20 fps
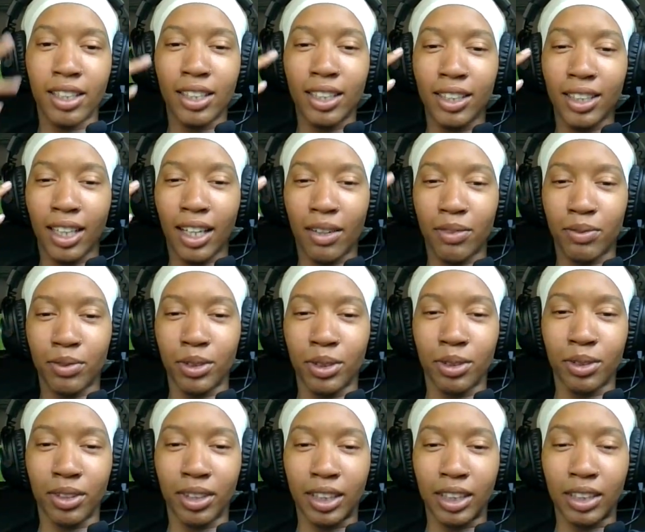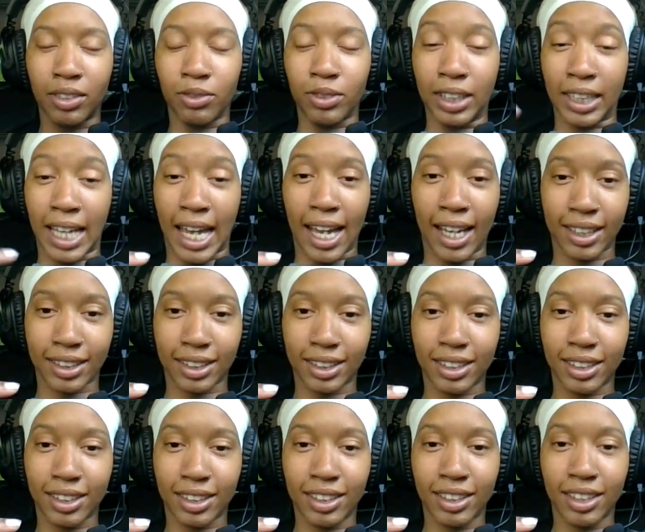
It's just like I feel good, relaxed.